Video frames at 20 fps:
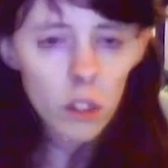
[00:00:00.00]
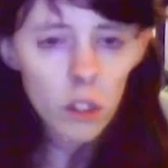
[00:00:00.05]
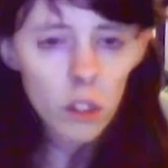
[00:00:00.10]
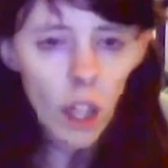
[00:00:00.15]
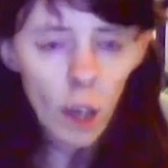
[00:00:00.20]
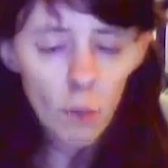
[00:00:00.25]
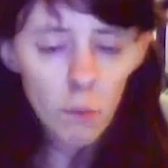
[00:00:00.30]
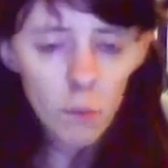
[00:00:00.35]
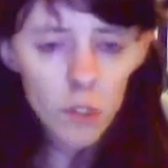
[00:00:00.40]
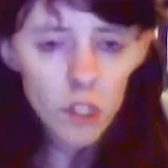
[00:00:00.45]

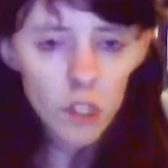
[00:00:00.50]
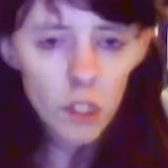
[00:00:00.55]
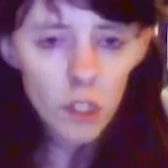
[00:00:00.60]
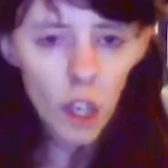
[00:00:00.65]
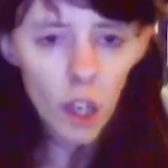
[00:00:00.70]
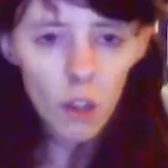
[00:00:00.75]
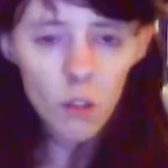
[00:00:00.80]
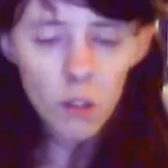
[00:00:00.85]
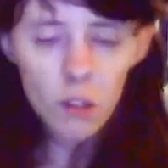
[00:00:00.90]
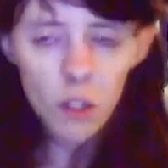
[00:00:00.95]
the
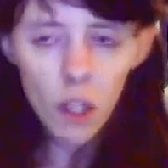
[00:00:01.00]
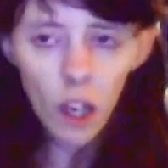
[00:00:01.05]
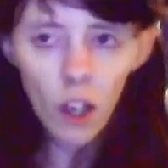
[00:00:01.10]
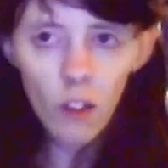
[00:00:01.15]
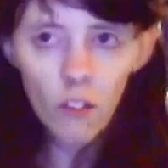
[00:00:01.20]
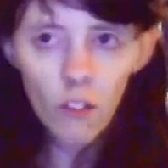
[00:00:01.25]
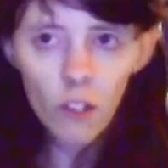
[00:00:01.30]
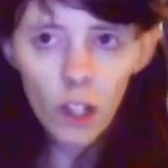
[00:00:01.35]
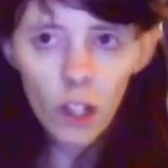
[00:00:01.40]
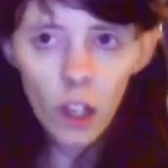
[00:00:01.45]
episodes
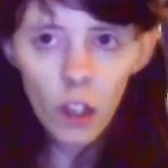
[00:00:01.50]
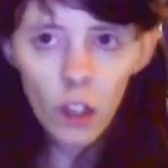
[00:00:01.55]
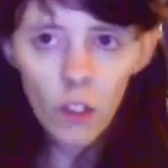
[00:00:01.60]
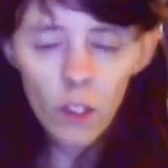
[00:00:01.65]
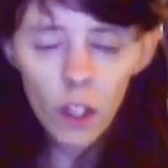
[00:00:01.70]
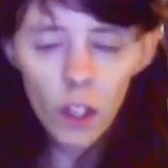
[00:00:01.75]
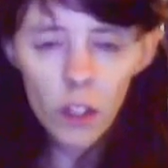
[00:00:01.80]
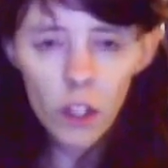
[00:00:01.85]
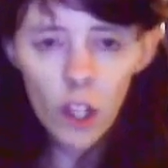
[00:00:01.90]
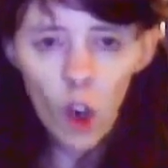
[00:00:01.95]
over and
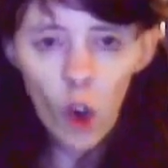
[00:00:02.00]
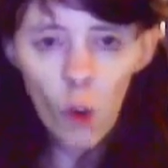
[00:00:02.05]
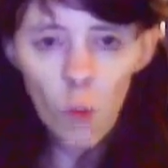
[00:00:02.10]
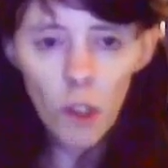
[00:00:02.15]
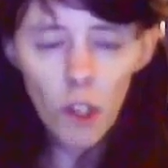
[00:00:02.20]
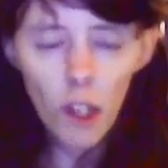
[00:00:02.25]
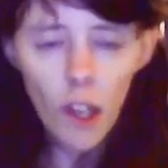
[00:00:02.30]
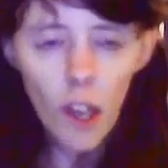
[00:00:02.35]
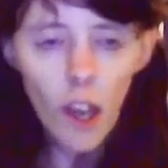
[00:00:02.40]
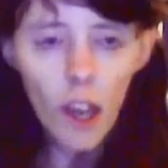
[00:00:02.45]
over, and they will
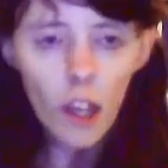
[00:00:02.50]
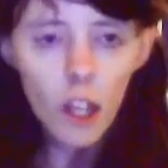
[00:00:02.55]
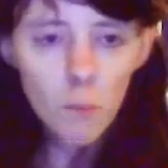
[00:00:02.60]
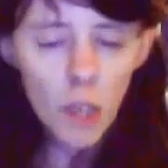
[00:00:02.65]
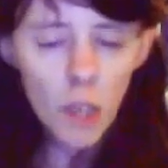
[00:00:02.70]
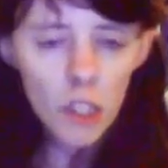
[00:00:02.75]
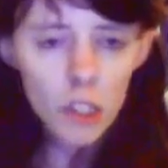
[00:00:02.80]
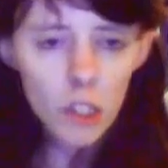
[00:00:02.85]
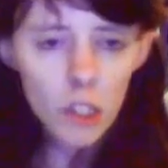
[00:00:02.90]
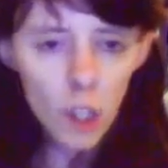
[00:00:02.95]
be the
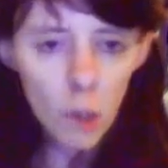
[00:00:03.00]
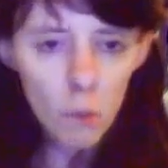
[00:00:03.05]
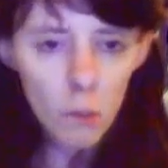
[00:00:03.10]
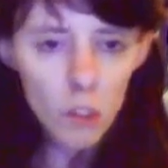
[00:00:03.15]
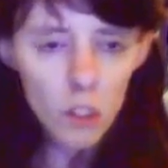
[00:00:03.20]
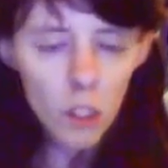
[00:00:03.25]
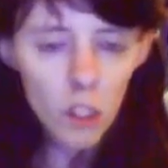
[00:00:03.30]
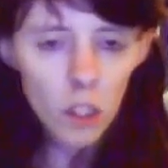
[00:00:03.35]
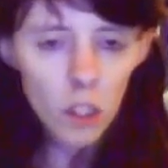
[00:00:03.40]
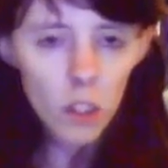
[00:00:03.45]
best
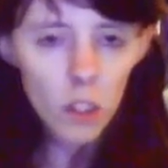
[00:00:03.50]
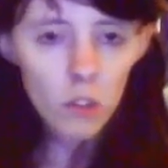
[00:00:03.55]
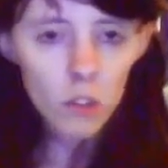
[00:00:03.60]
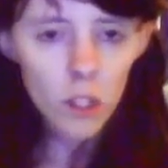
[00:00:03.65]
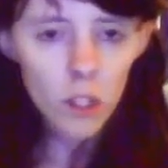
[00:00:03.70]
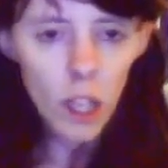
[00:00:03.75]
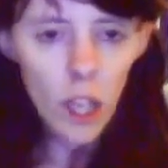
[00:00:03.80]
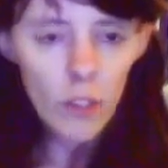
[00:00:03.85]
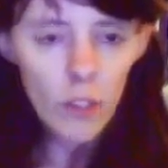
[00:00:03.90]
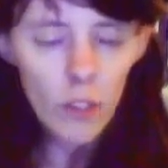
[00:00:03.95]
comedy that
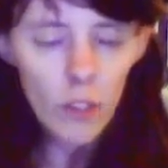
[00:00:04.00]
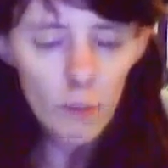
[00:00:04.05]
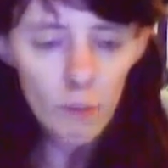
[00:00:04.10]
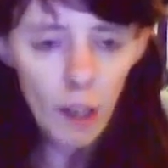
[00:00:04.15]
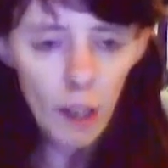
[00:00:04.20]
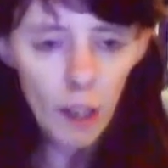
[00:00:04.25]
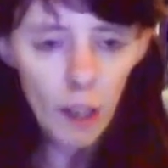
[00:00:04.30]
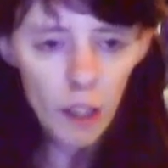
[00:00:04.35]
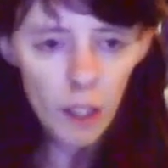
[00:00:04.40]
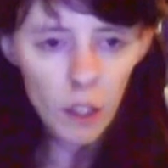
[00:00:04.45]
was ever
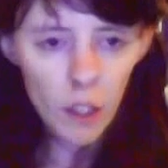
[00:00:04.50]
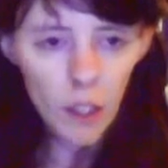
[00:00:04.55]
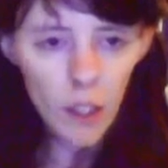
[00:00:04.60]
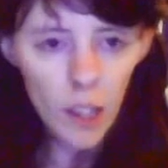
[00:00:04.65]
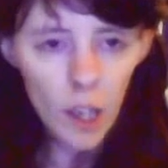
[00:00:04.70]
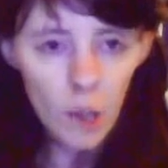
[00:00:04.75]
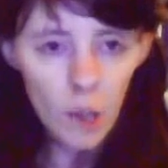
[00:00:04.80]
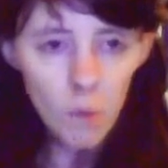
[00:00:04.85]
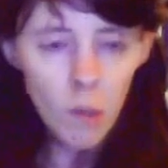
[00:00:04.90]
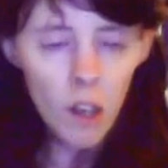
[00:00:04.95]
made,
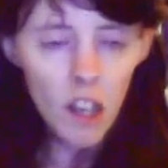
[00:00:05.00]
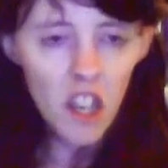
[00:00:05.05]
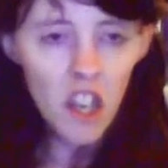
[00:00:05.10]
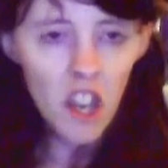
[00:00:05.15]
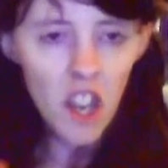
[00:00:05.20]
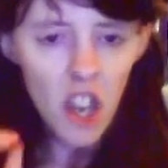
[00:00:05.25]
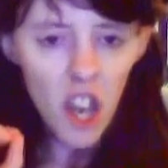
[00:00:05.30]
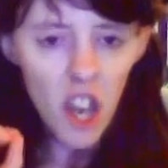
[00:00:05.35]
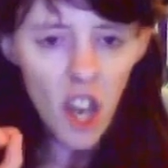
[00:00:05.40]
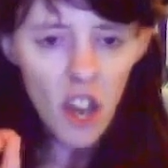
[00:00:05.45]
but
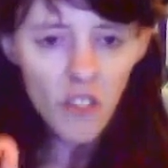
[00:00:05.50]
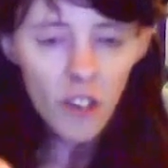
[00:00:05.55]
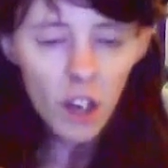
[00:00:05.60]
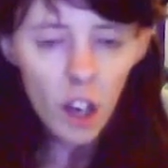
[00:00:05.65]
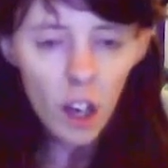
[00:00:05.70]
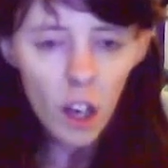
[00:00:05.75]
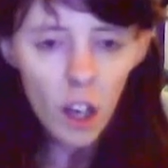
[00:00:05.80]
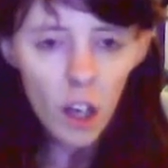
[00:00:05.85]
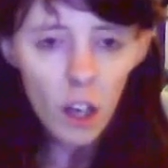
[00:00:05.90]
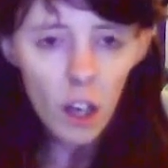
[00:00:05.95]

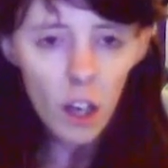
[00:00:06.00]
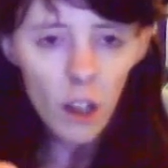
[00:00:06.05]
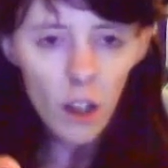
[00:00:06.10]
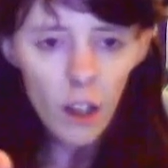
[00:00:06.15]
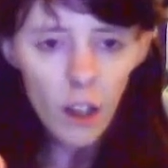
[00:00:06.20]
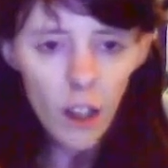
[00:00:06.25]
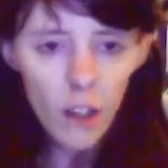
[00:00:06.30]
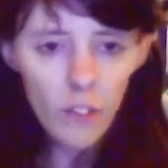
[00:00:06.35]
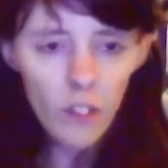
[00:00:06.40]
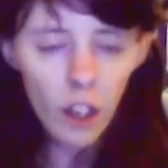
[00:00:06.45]
never
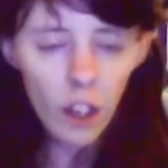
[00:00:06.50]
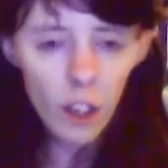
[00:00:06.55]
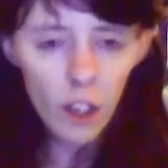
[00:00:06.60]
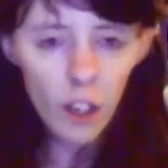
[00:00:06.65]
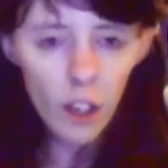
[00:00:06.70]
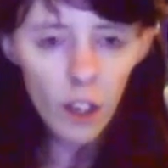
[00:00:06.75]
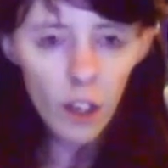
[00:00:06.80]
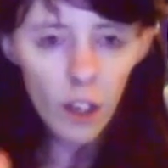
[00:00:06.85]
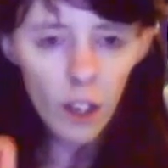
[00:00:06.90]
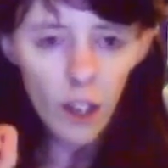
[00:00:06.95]
ever
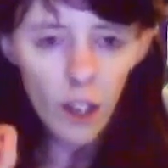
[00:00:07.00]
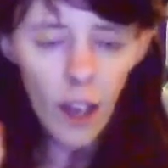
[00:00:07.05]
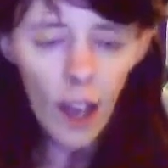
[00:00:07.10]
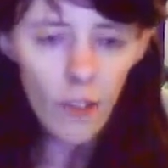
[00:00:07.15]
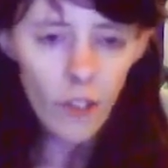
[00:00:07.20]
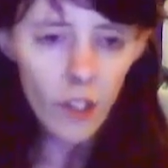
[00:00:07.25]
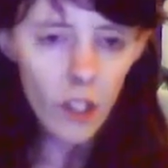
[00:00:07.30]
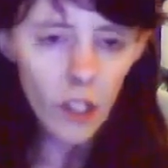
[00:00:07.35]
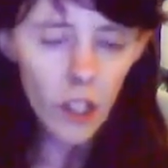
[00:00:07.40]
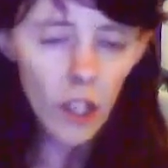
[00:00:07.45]

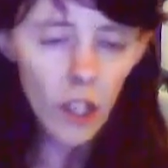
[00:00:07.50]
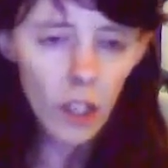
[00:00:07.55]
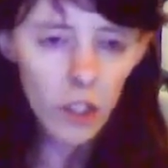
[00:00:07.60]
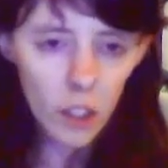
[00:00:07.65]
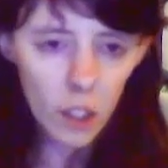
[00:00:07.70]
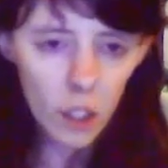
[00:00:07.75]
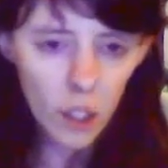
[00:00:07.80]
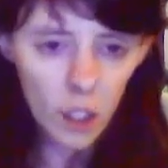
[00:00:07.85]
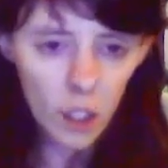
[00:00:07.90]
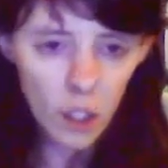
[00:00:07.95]
have any
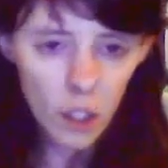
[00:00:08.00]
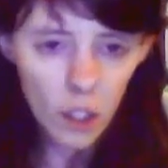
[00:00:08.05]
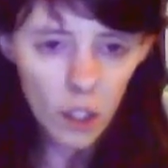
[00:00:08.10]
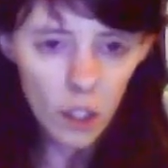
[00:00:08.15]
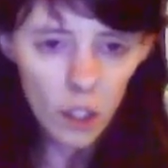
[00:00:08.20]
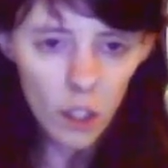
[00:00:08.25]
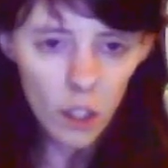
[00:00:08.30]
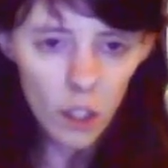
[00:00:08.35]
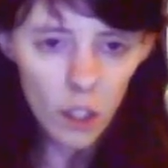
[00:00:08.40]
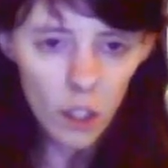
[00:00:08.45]
other
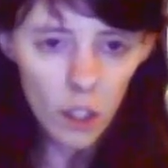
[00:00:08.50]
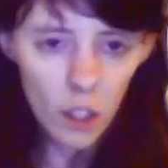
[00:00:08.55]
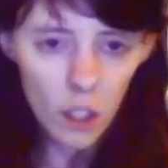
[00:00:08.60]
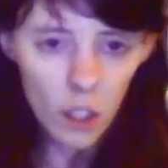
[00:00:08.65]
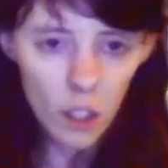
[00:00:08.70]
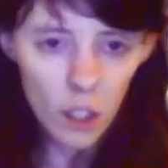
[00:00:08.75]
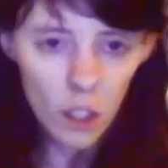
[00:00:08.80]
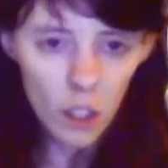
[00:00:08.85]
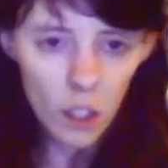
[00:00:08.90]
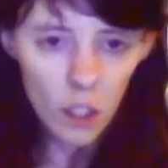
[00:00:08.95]

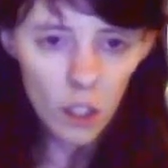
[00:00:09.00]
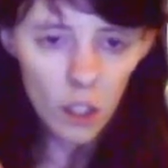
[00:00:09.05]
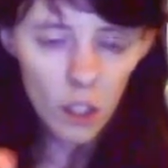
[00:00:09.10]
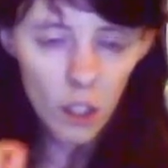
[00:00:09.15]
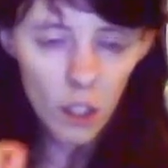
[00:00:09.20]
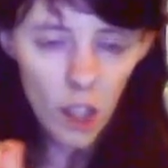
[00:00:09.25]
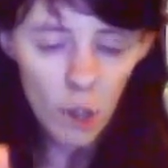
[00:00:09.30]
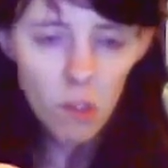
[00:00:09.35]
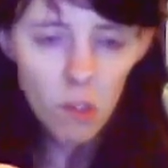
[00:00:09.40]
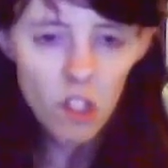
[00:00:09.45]

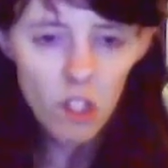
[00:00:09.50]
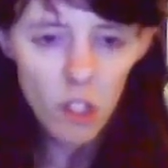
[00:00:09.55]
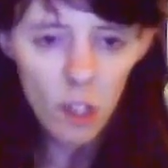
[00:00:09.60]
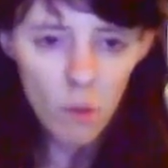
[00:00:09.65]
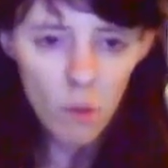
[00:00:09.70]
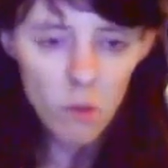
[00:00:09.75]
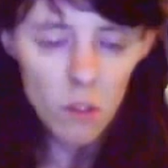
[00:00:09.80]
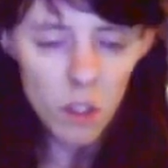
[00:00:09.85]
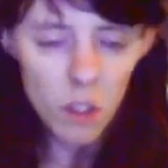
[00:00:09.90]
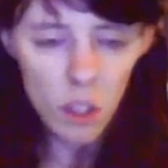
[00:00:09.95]

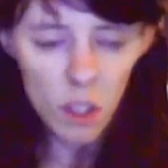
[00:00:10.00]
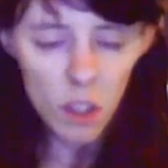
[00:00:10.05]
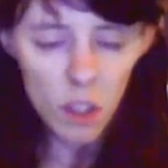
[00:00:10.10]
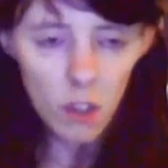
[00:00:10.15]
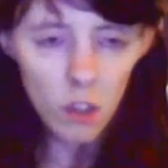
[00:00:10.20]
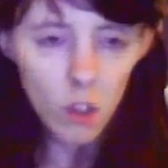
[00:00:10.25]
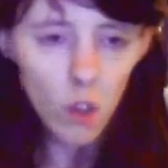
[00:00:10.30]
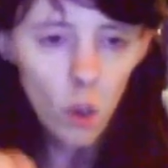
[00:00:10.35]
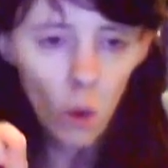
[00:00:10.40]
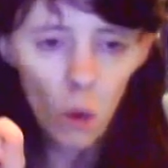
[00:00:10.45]
episodes,
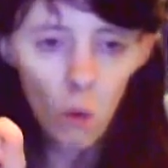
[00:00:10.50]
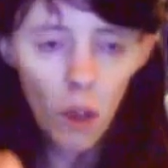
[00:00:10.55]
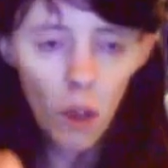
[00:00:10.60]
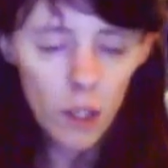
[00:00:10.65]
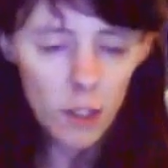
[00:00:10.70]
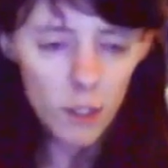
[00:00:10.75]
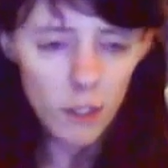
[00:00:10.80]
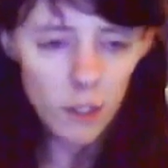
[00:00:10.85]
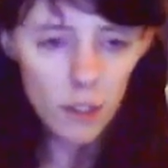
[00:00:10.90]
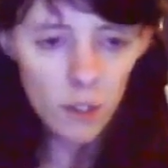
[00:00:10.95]
new
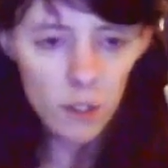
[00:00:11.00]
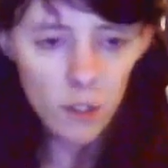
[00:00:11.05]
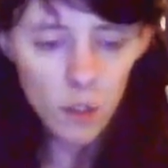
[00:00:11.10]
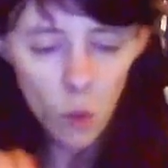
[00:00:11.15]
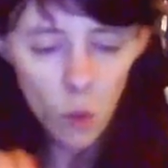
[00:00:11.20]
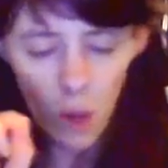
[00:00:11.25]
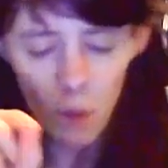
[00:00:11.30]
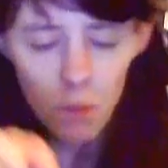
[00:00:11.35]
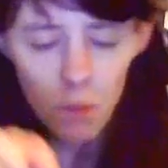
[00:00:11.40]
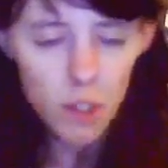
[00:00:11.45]

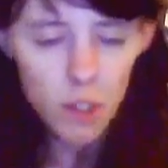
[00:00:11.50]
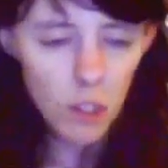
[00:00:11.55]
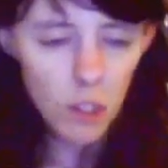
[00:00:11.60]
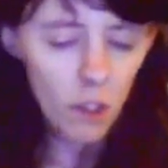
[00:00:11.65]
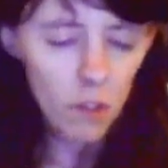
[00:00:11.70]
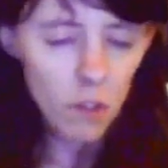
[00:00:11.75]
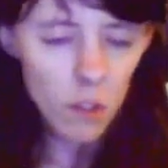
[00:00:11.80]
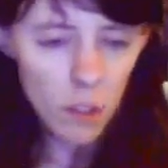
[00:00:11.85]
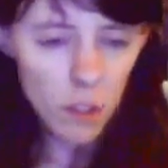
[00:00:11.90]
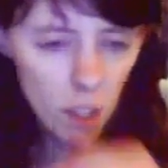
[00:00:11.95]

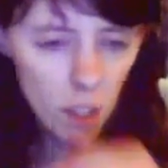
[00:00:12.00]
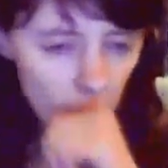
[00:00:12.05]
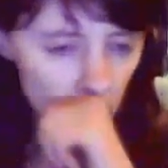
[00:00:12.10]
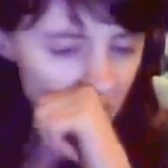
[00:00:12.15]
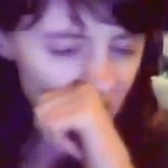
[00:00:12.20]
episodes,